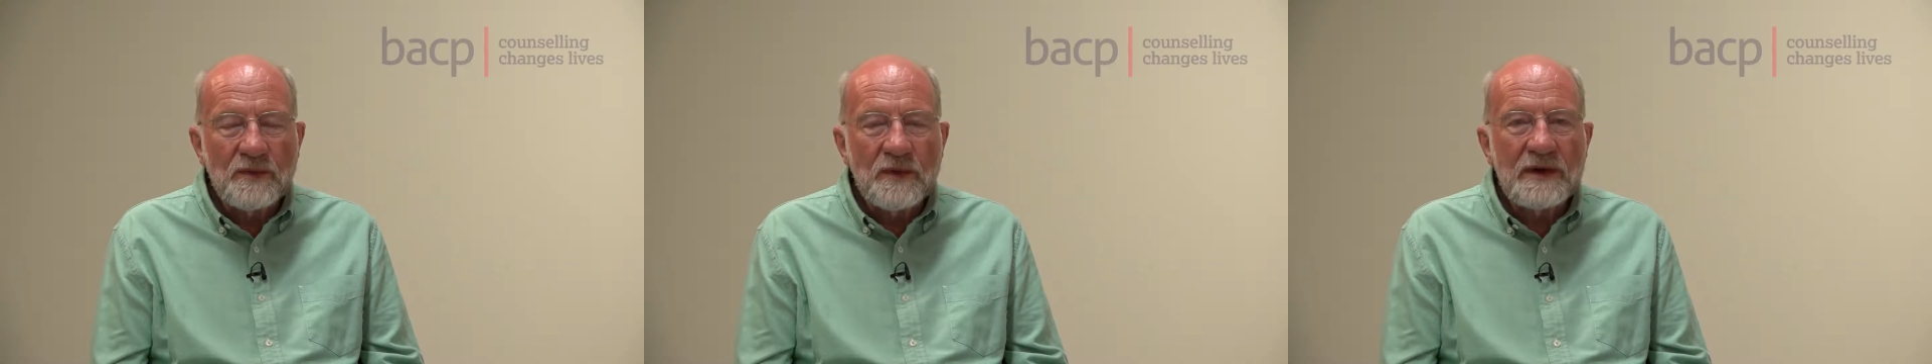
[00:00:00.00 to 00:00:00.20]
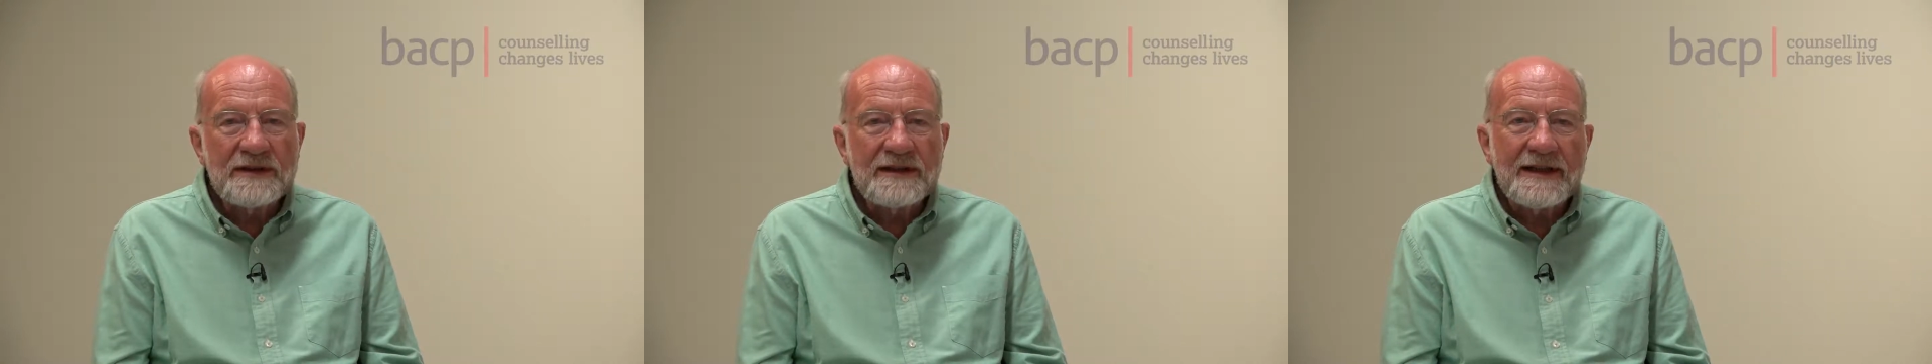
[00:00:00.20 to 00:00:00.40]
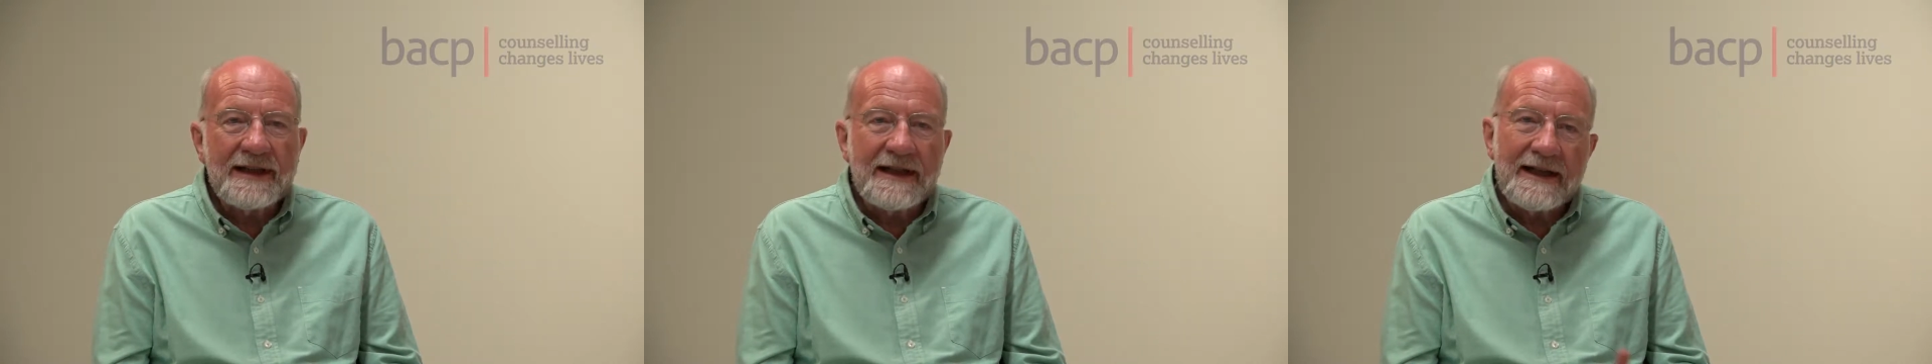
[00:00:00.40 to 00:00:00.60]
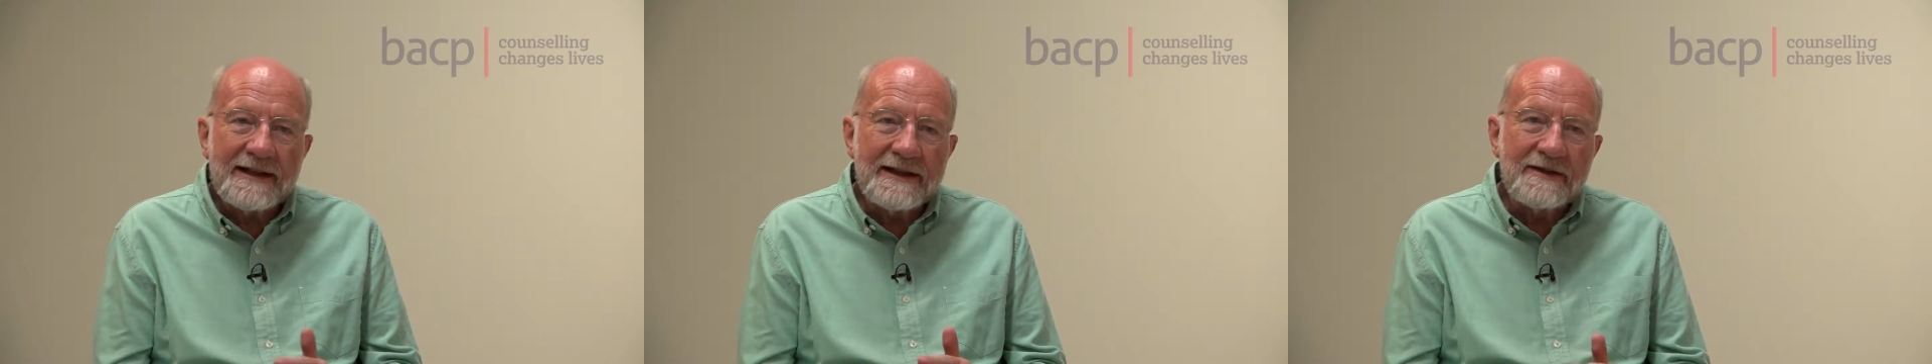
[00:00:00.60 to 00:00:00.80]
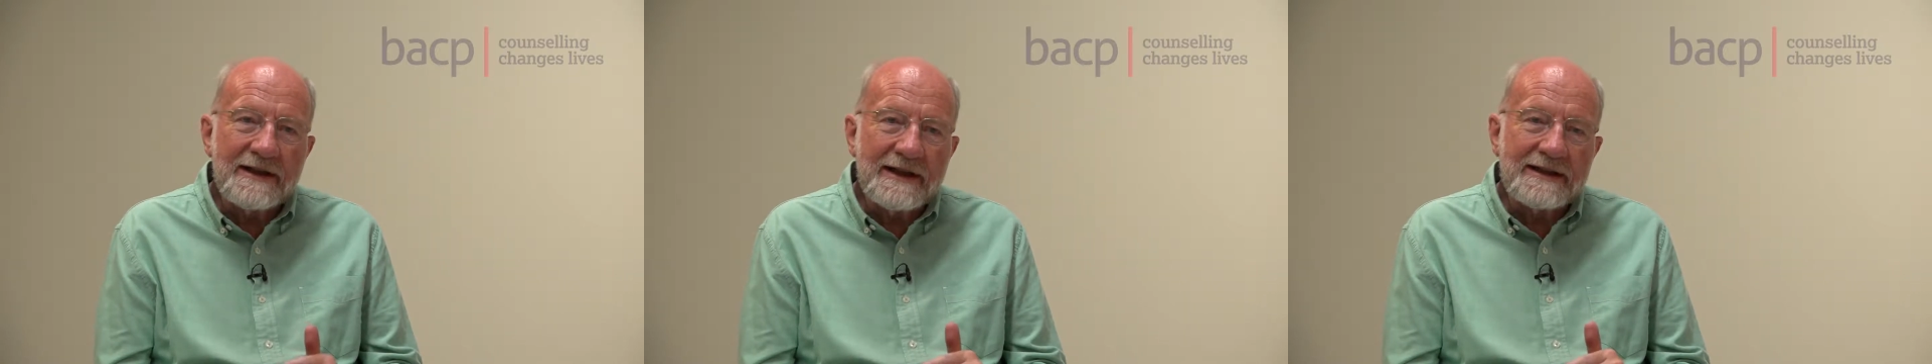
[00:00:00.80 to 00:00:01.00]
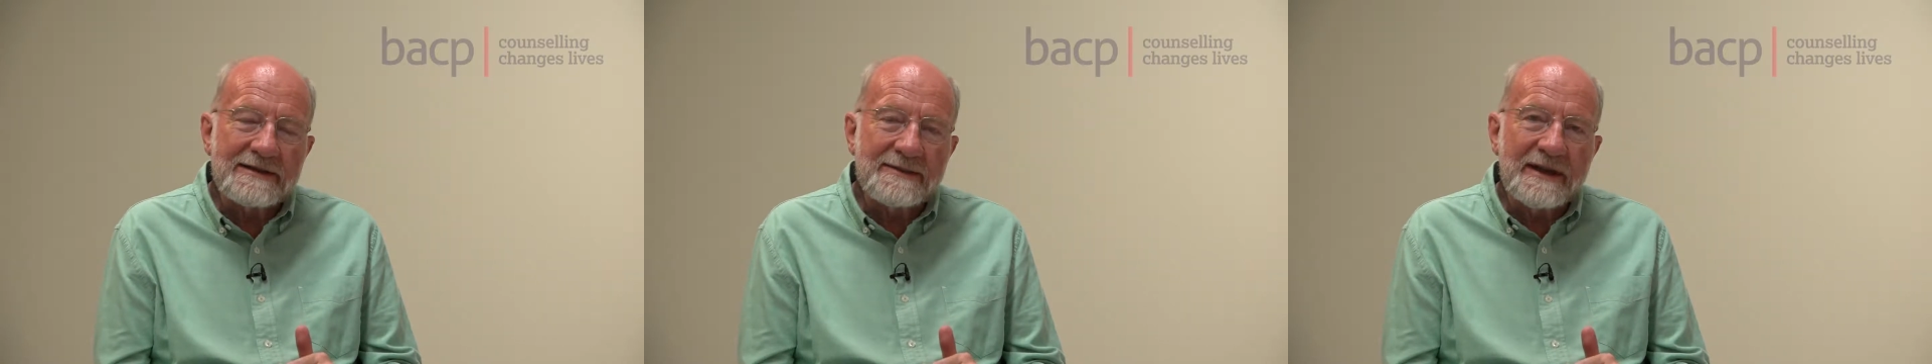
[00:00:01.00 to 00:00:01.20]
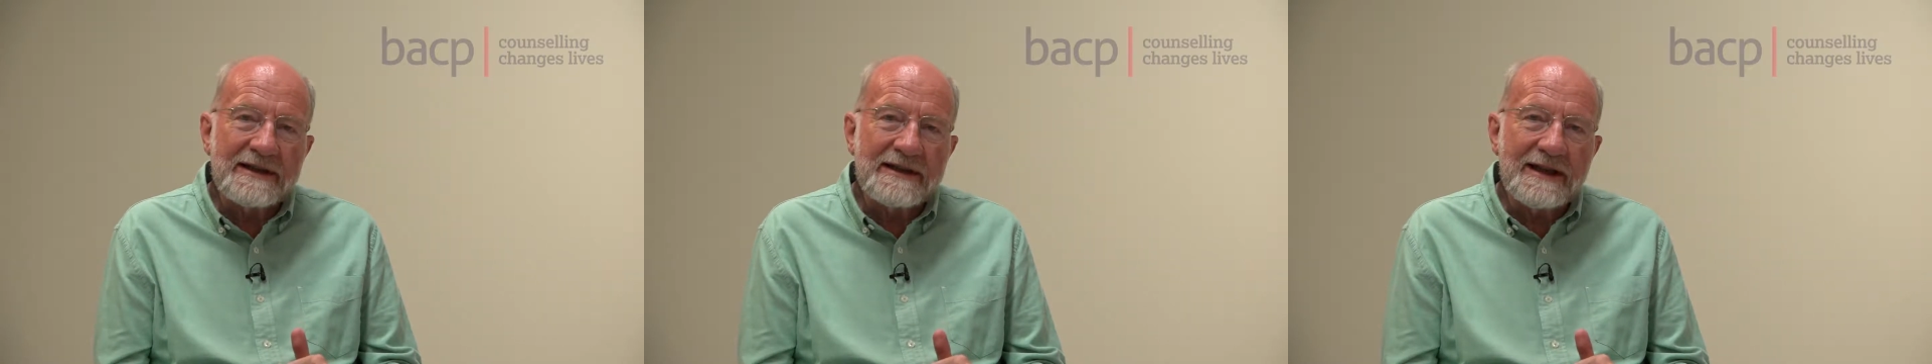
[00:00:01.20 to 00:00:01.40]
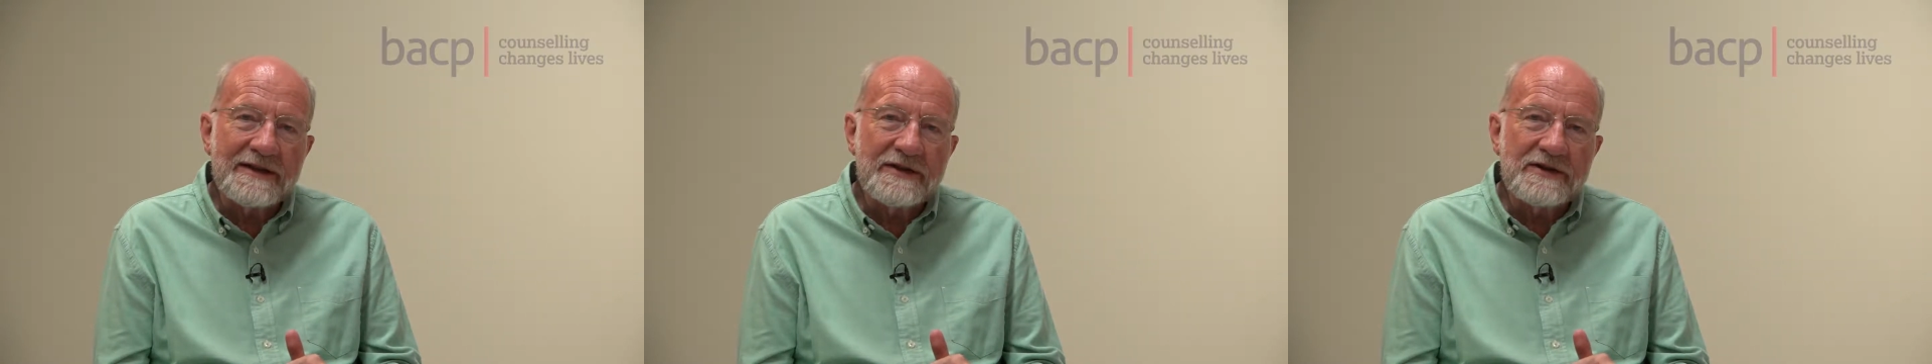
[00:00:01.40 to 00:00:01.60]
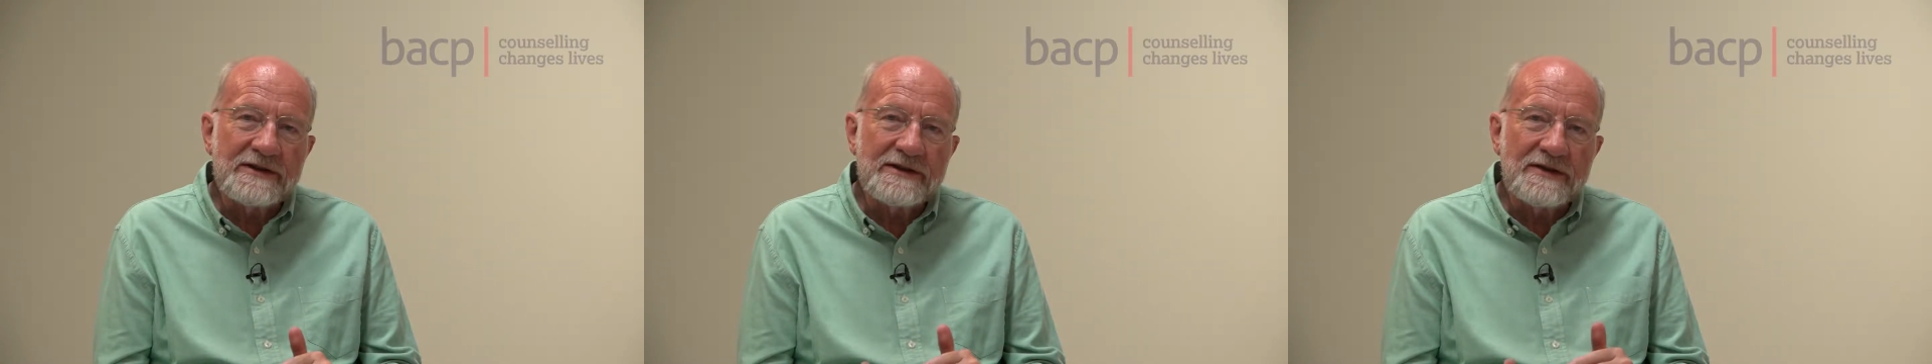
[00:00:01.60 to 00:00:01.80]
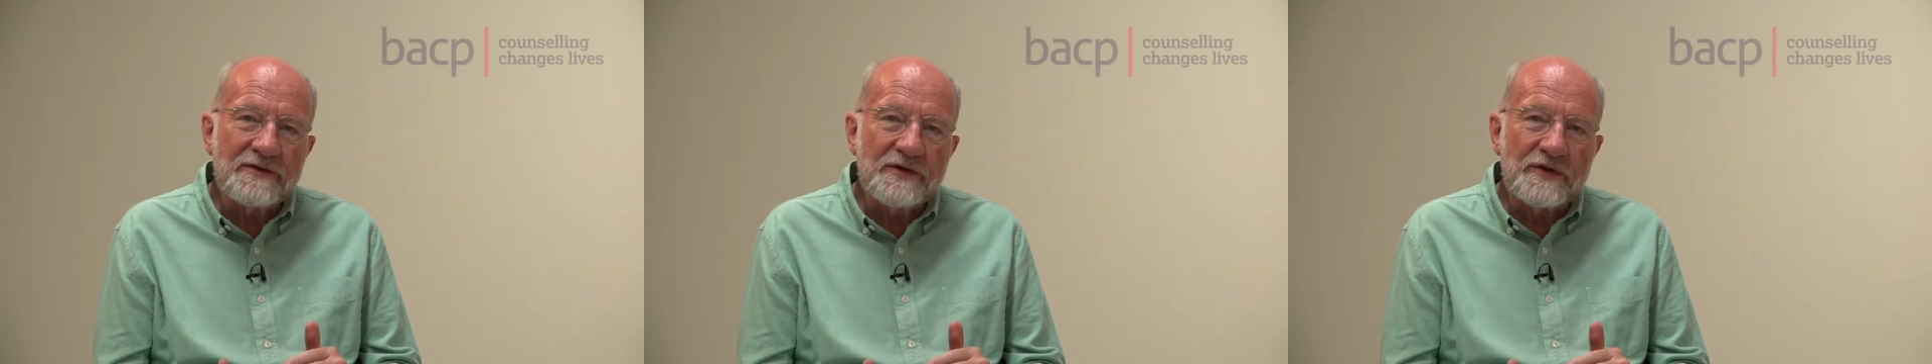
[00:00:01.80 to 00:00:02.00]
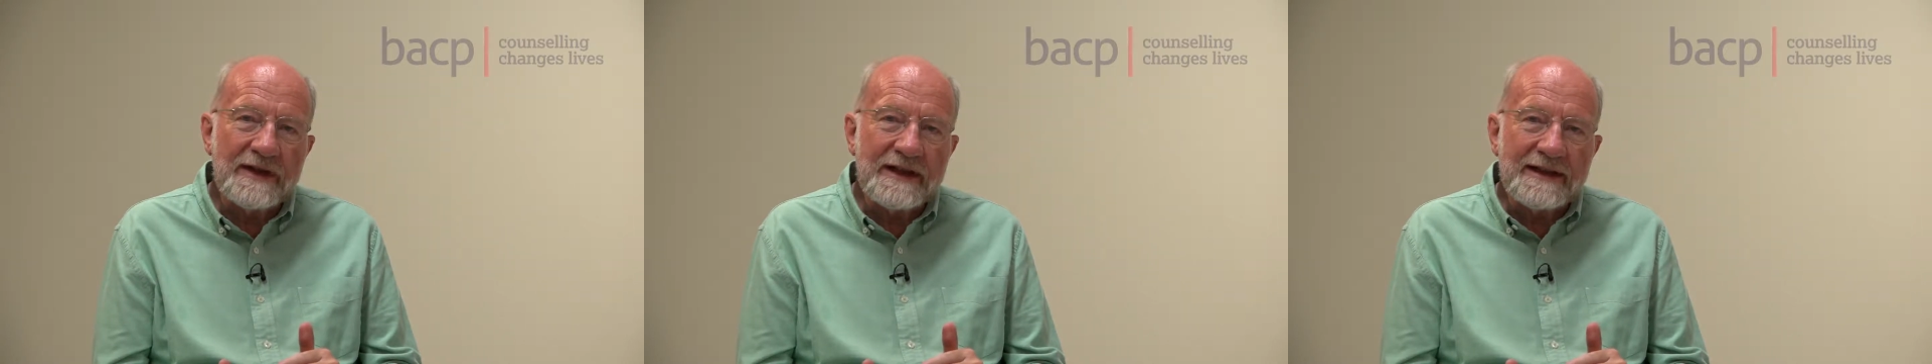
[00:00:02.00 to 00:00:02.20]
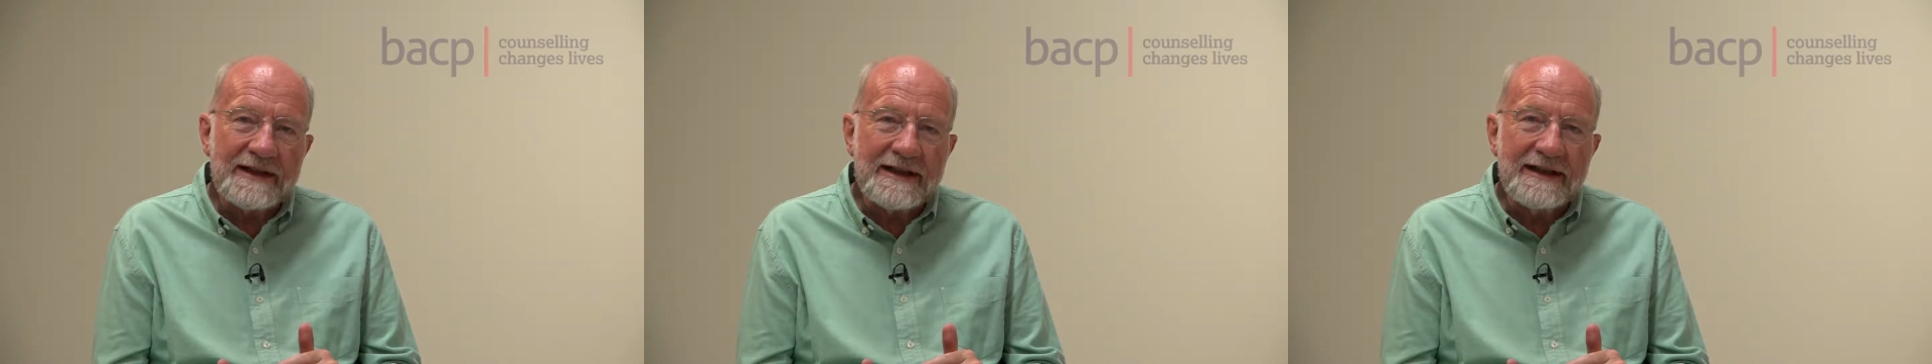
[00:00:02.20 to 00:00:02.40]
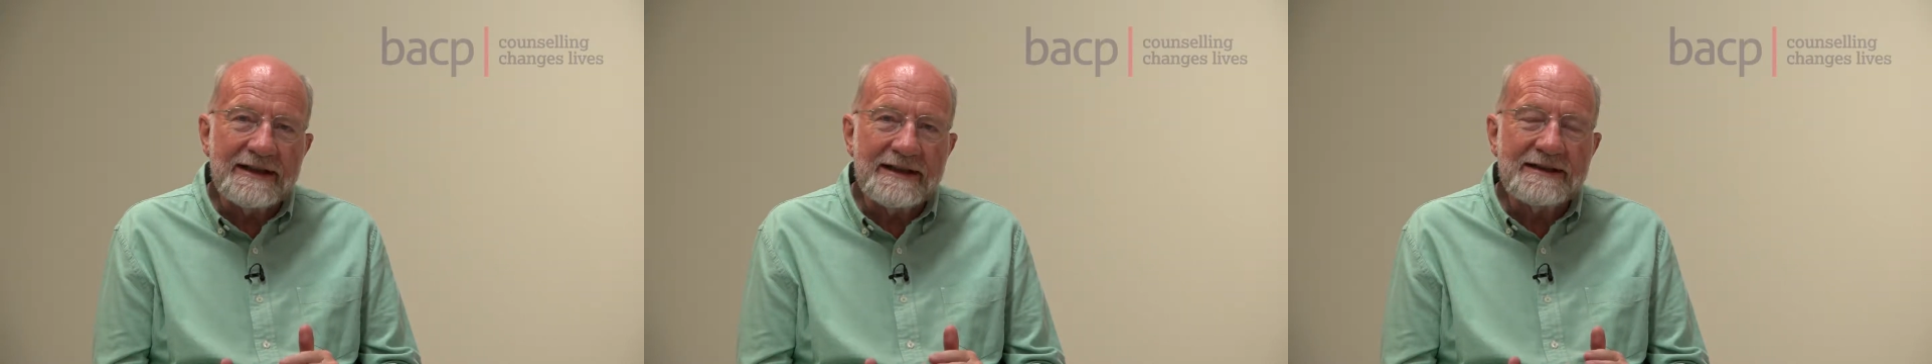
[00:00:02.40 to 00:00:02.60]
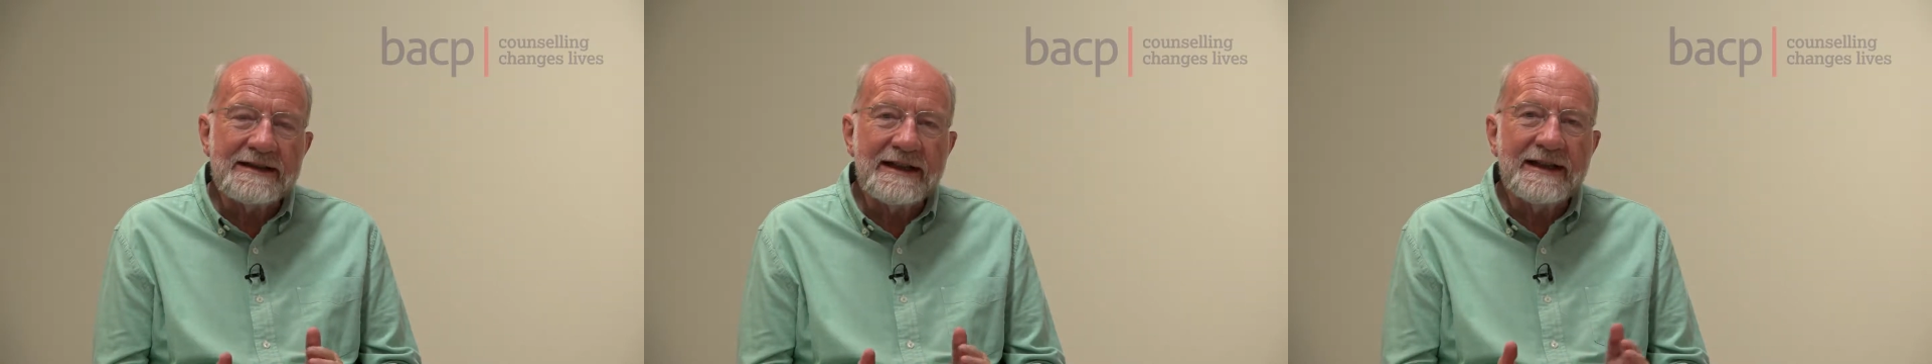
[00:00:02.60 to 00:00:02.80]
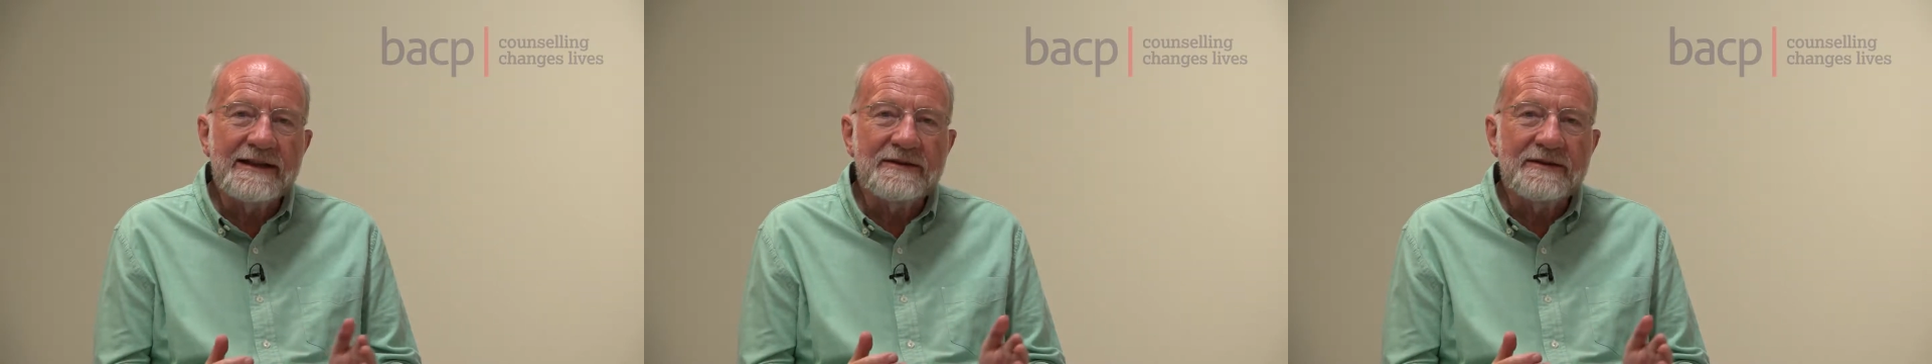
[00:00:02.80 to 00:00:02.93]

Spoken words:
what are the ethical expectations of trainees